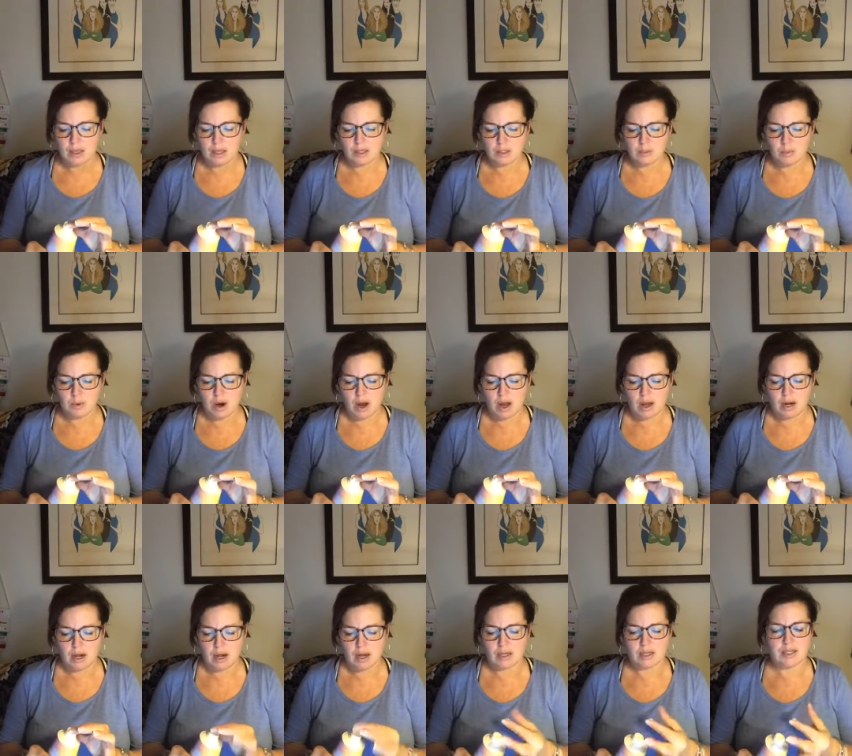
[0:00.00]
This
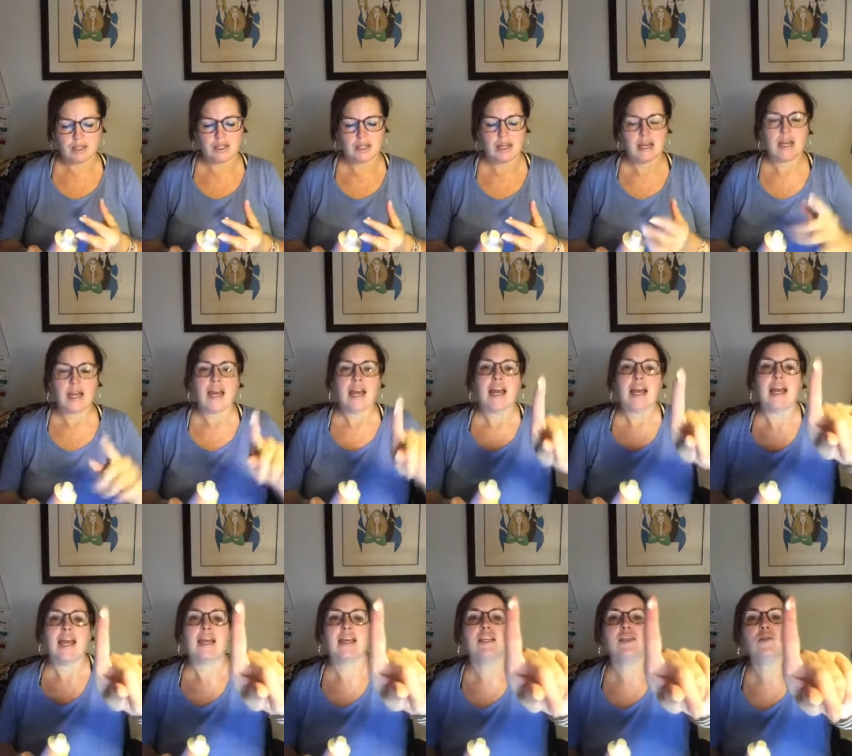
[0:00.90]
product
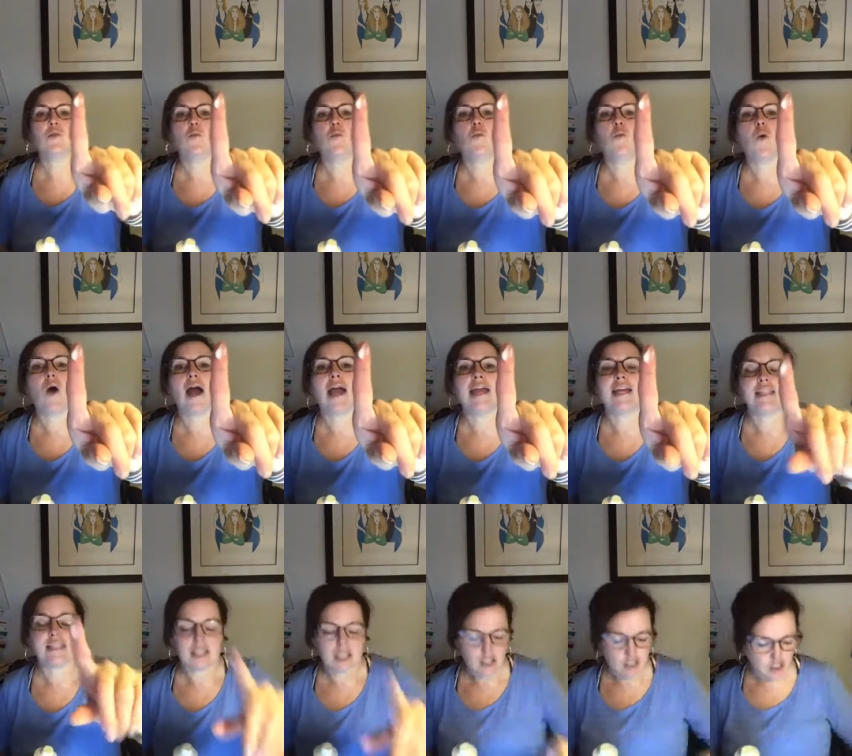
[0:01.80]
is
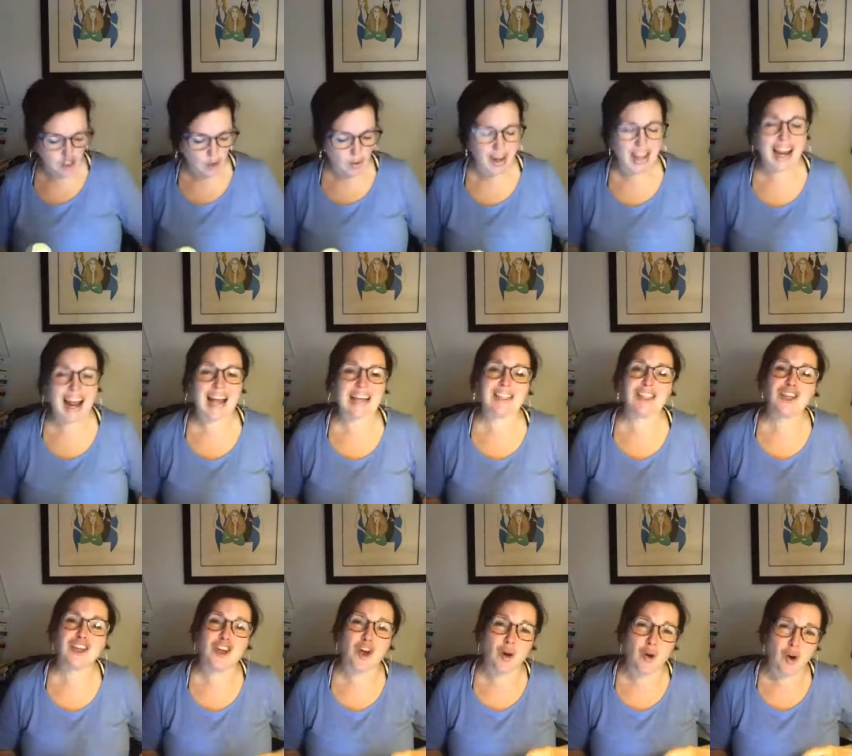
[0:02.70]
white, so it
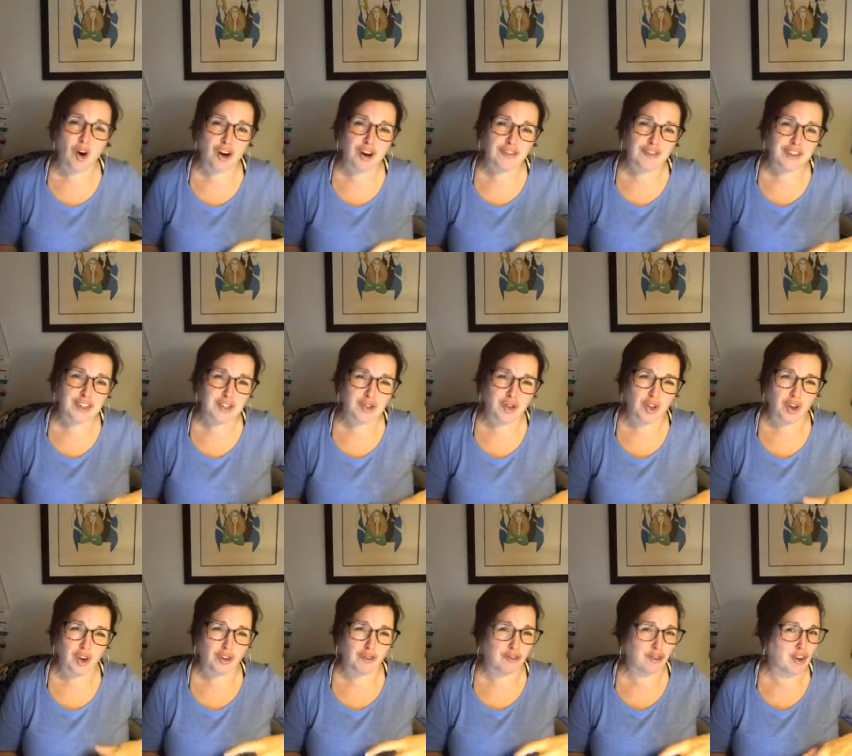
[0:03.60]
has no
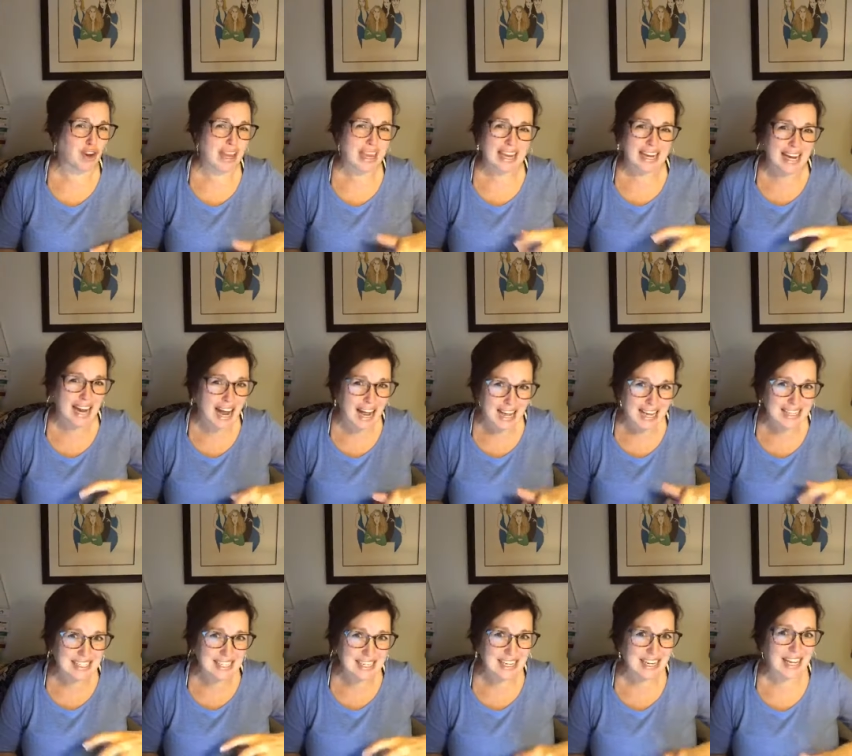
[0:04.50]
artificial or freaky
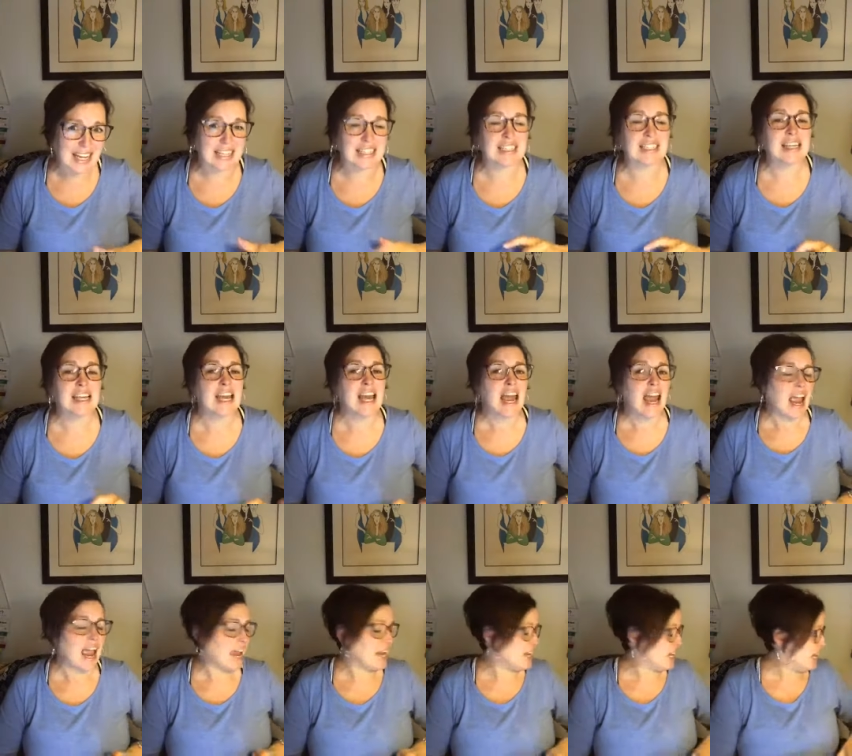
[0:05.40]
dyes in it,
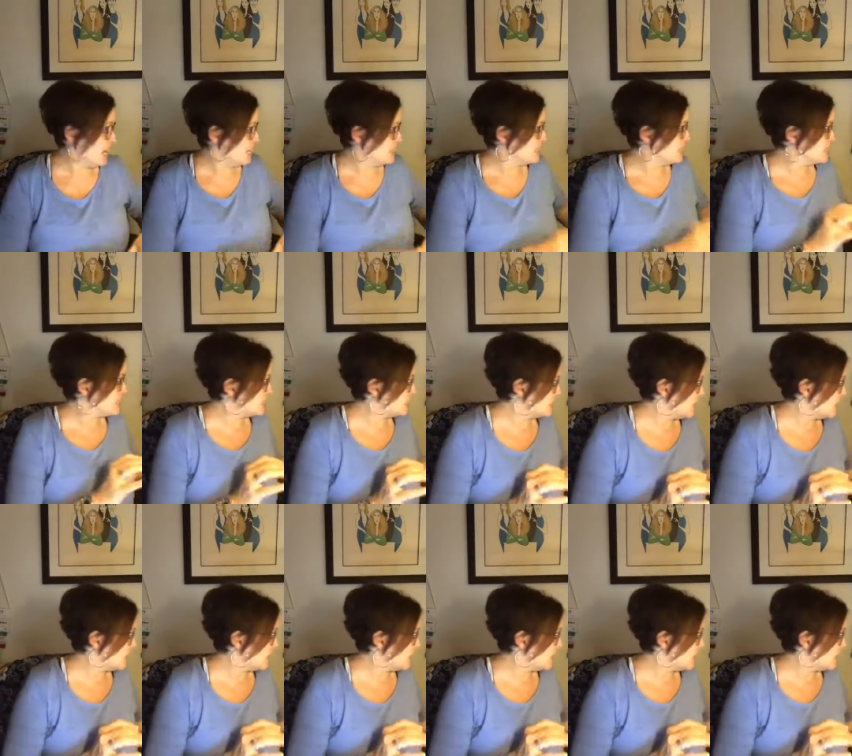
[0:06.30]
and it's